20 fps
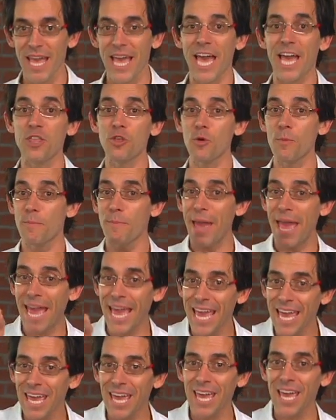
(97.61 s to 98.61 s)
and you
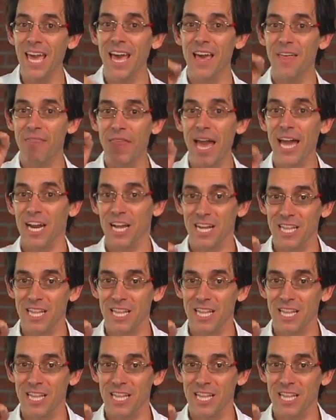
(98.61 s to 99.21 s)
pay that